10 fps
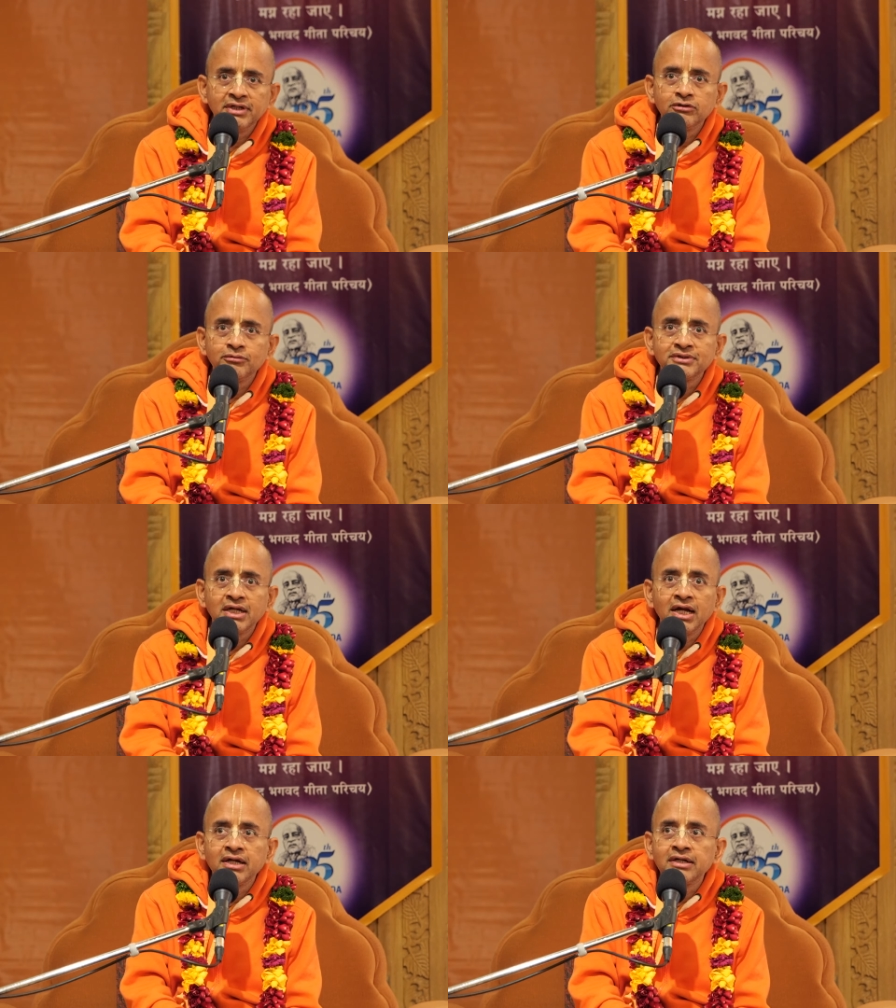is feeling too
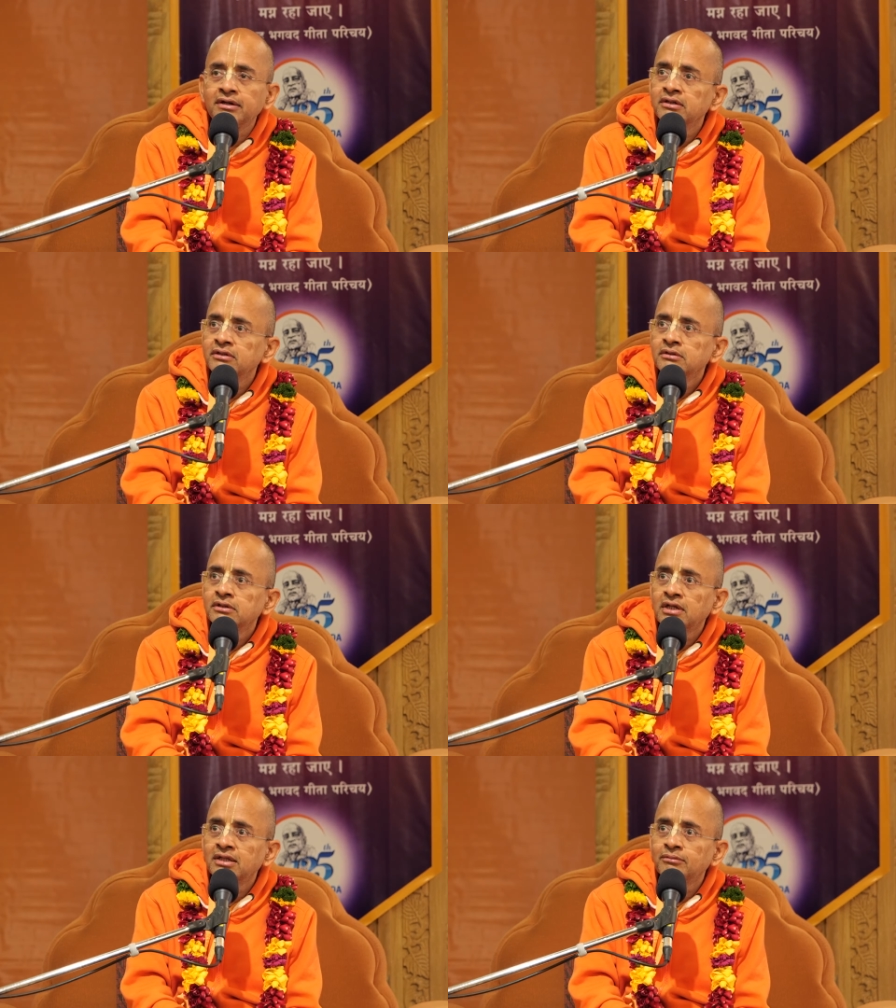much anger,
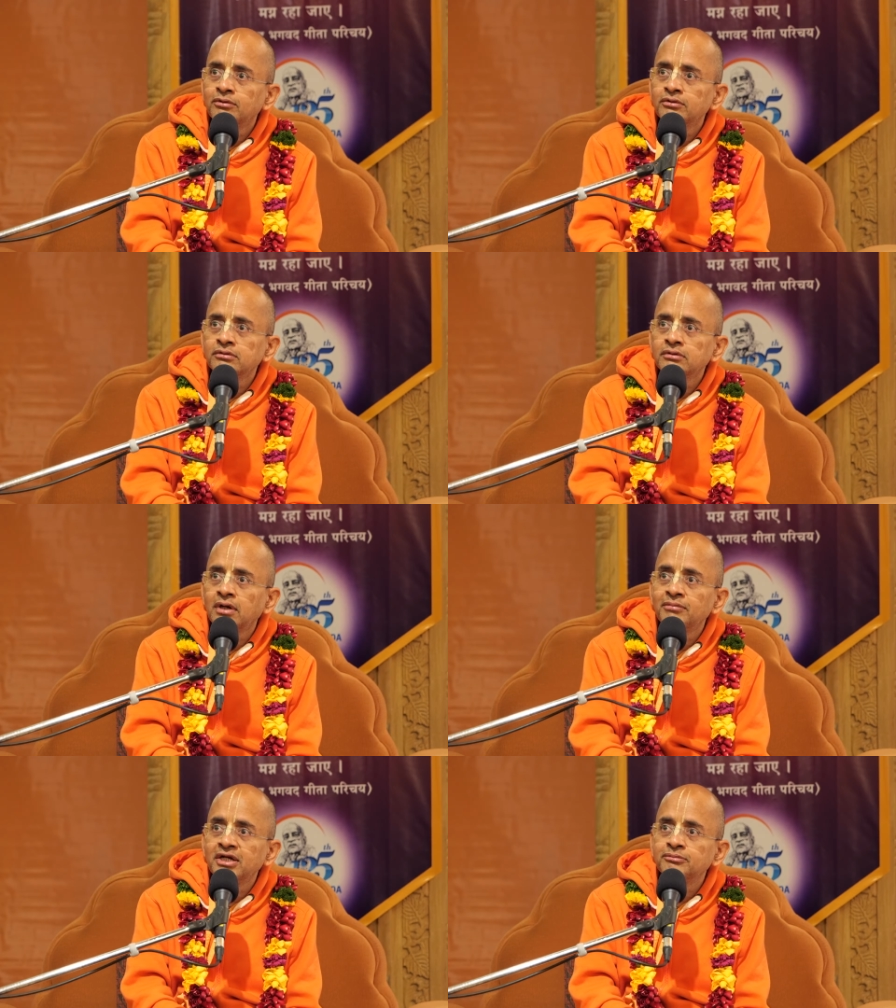tell them go to
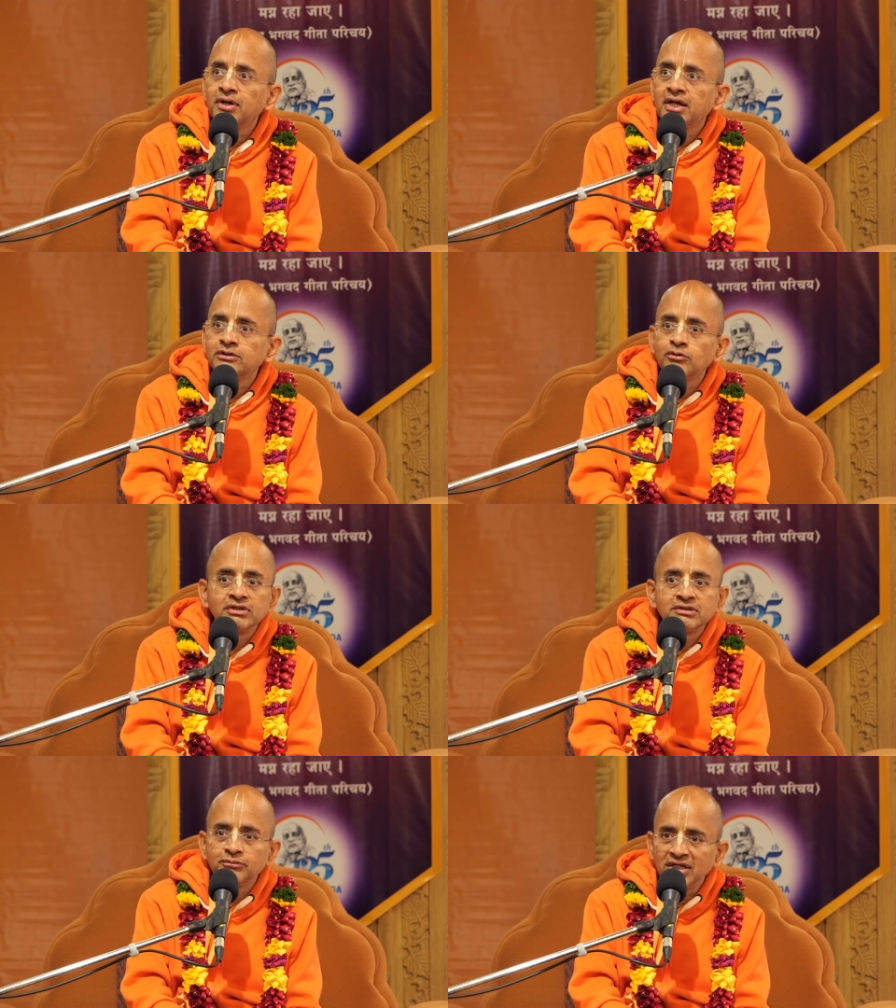Ambarish Maharaj and
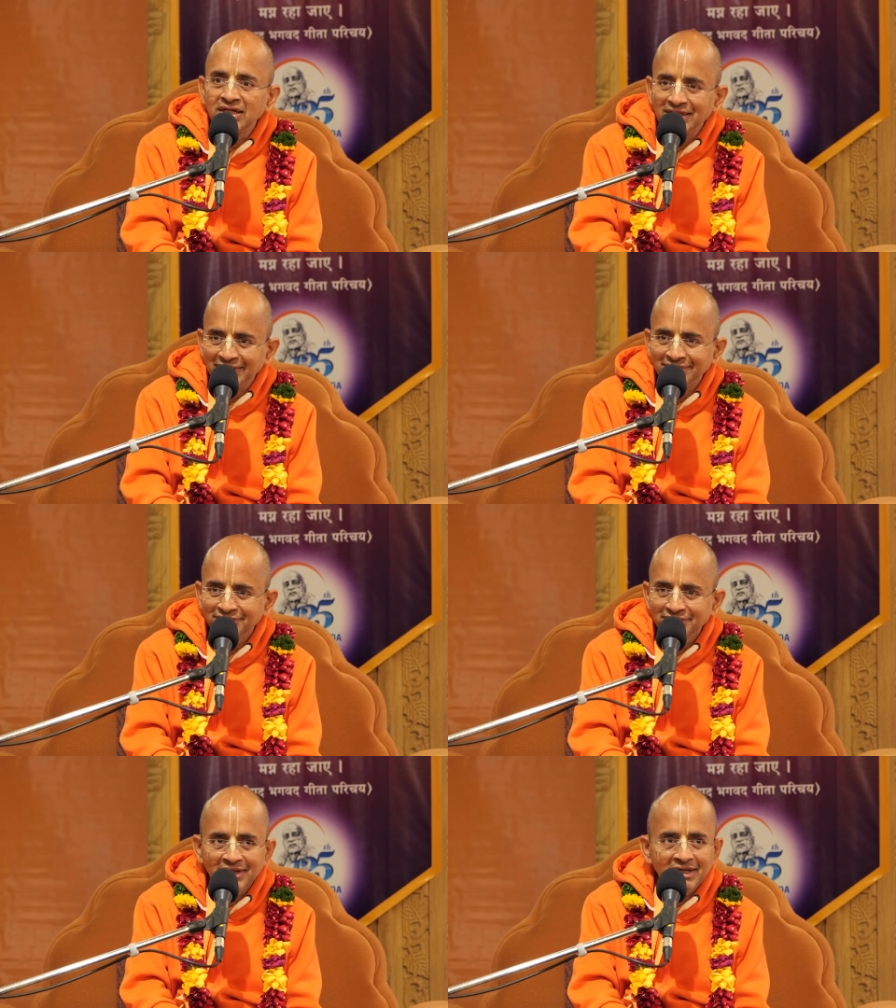Durvasa Muni.
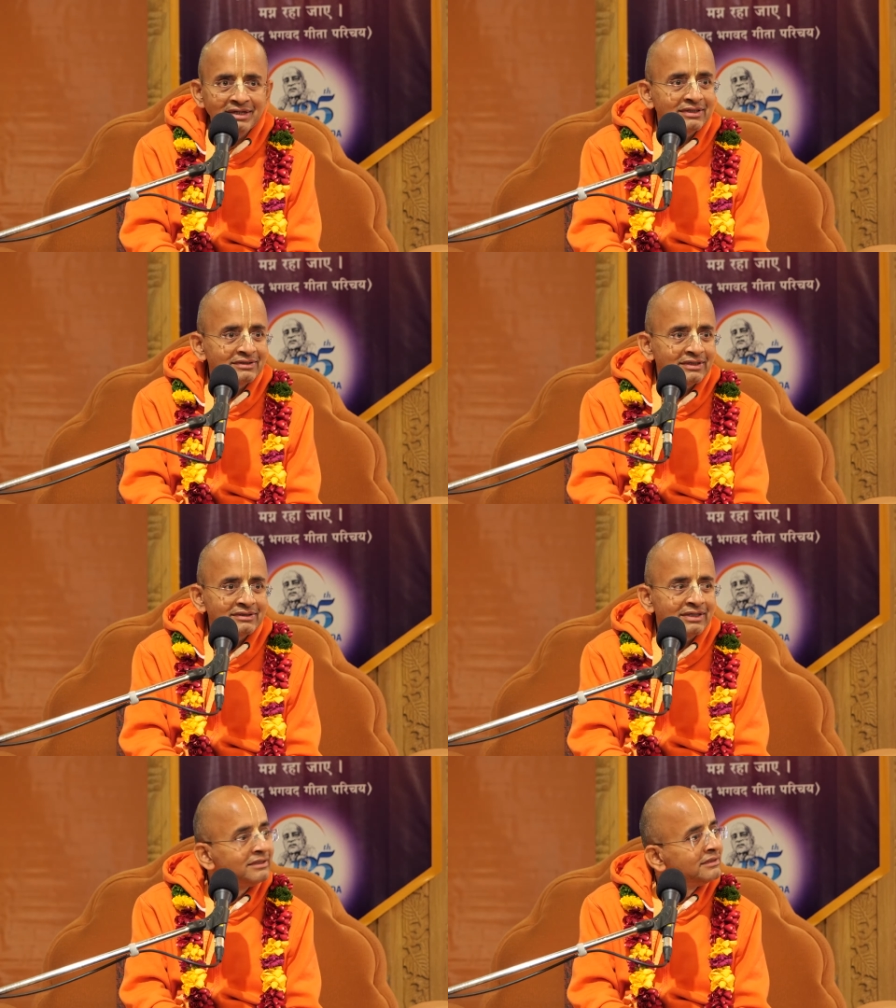Read that
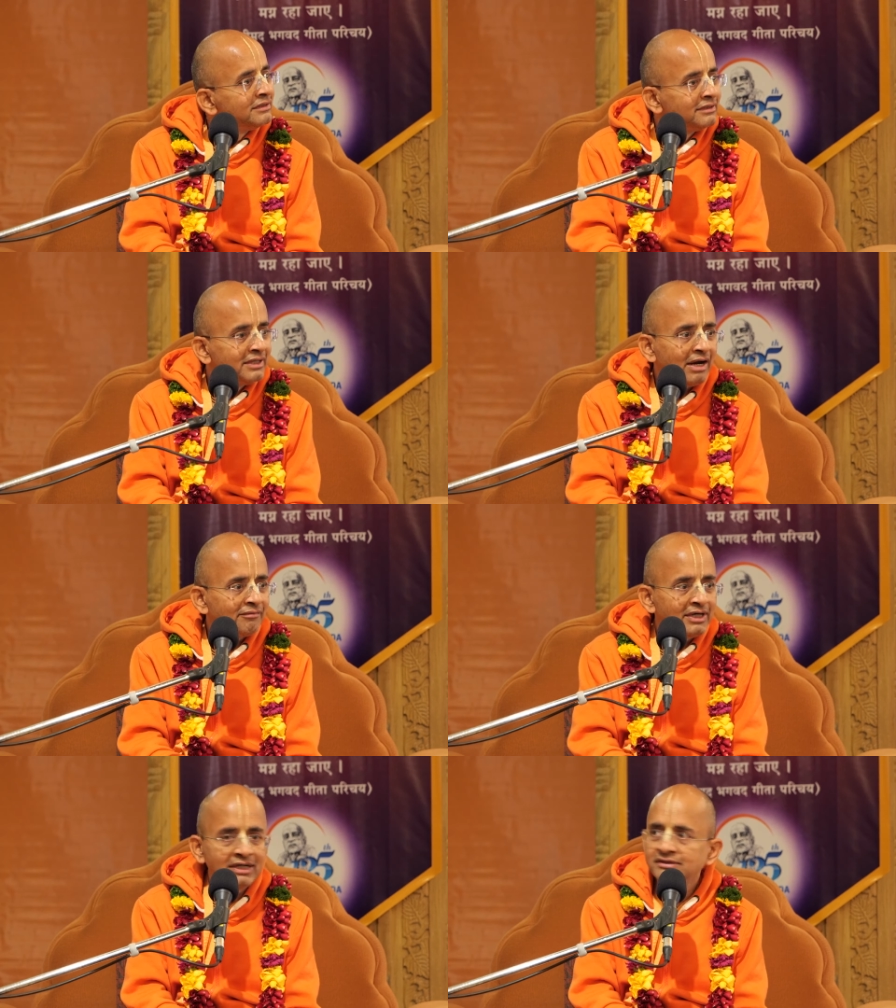section. Then
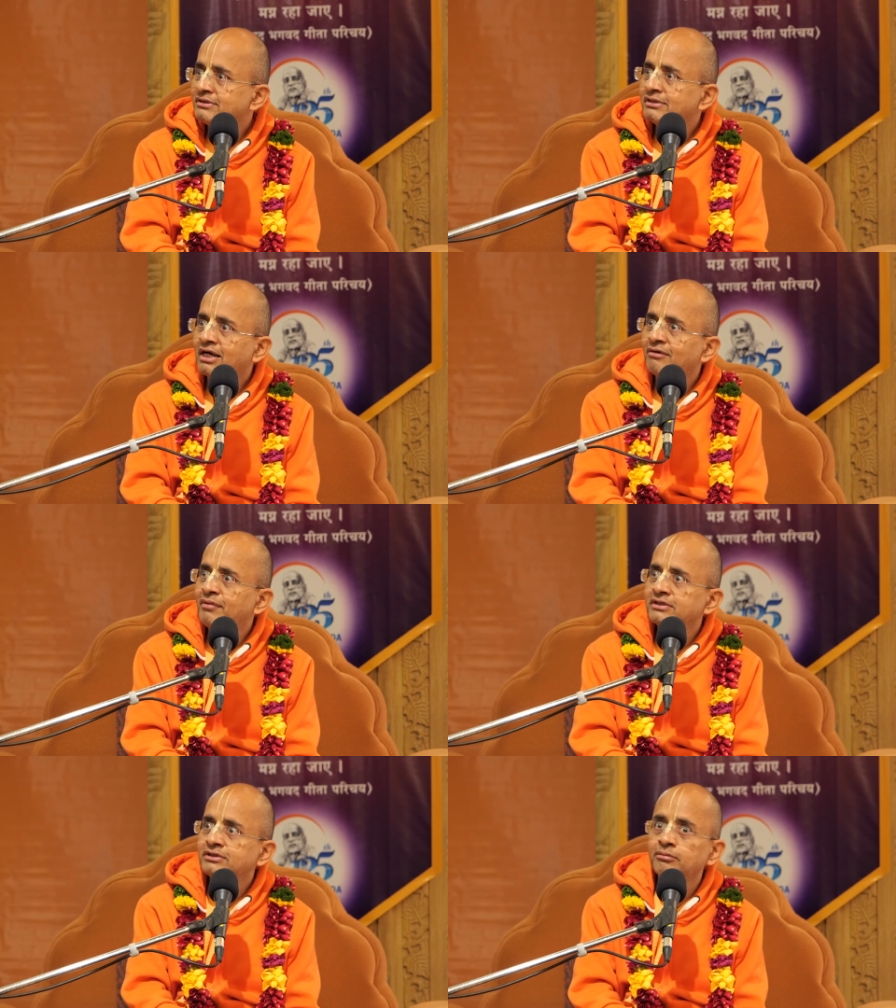after reading section, they
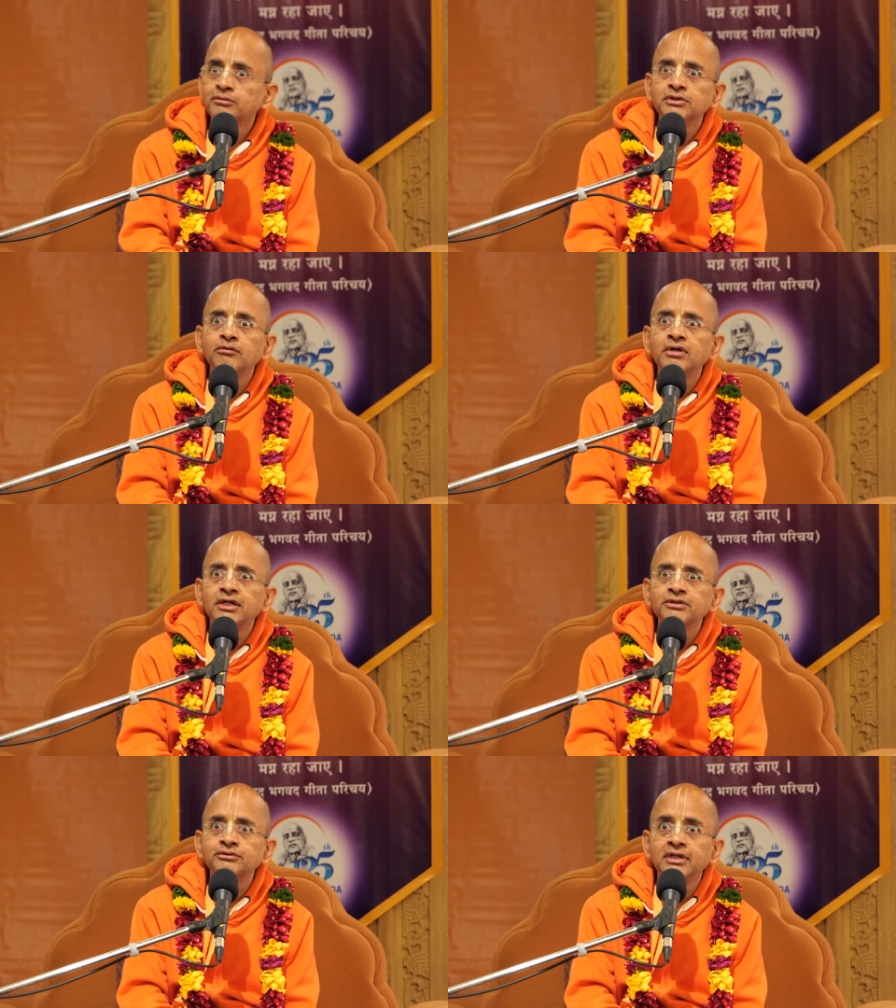come back and say, Prabhu, now
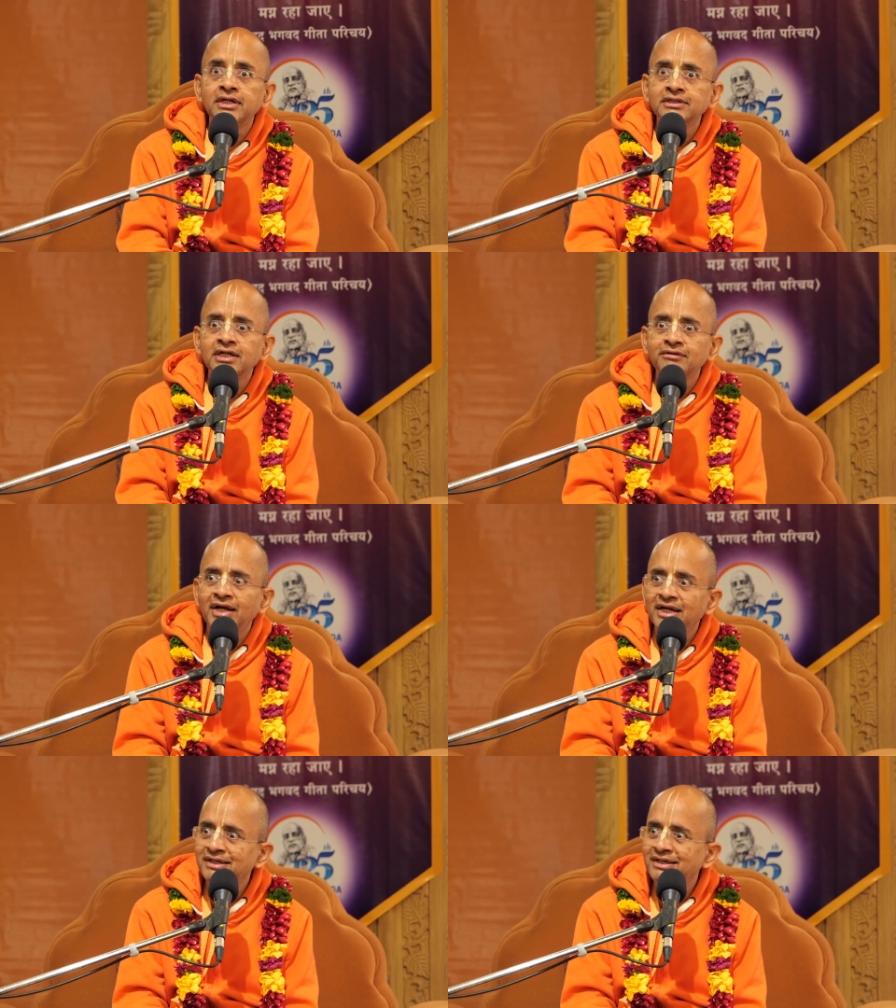I understood the danger
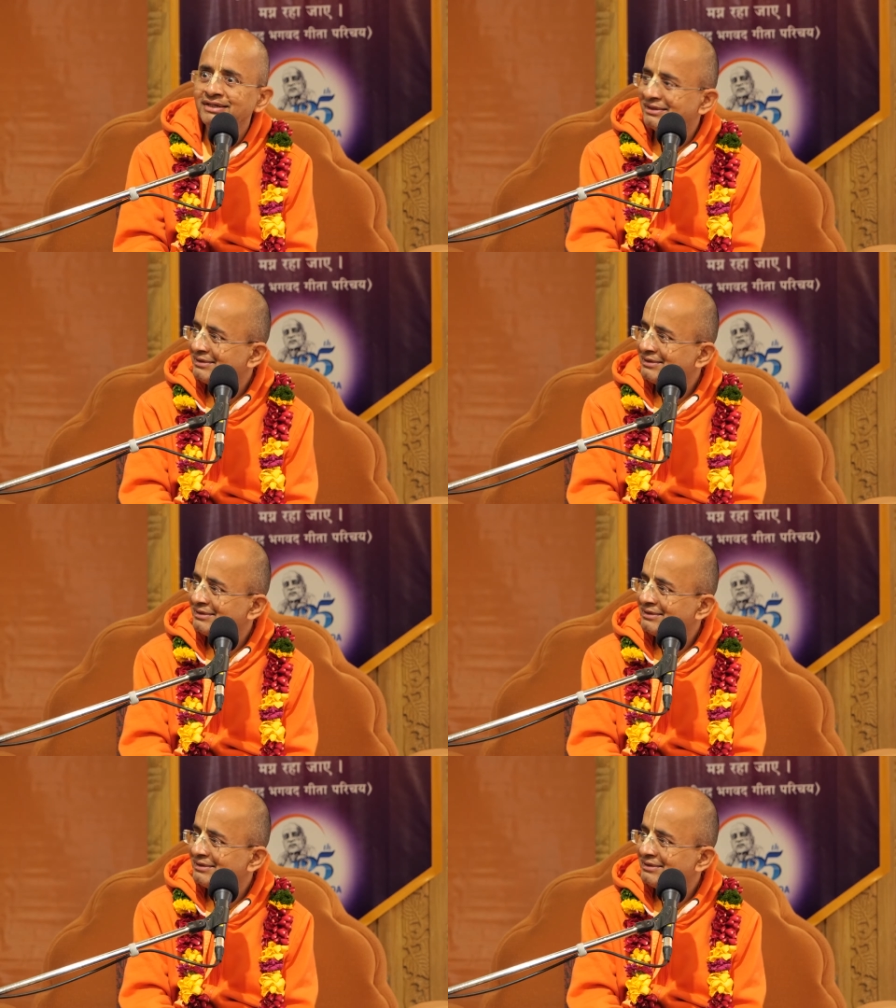of anger.